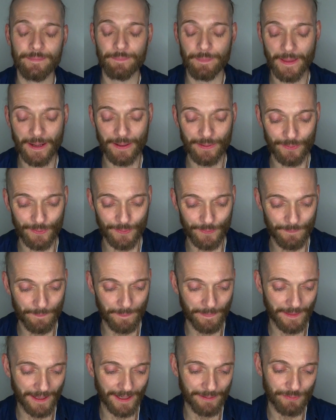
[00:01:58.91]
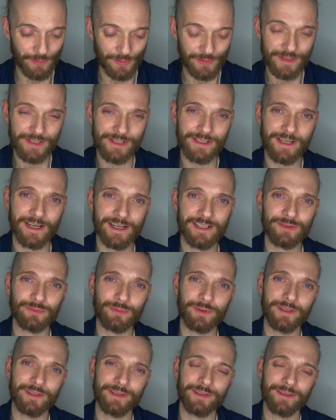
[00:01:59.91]
Now, I'm going to start
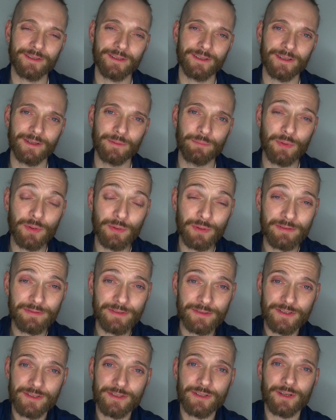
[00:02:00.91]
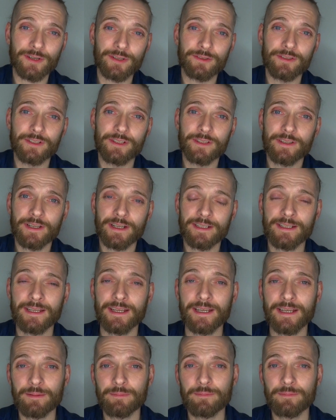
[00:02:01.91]
with a beautiful story that came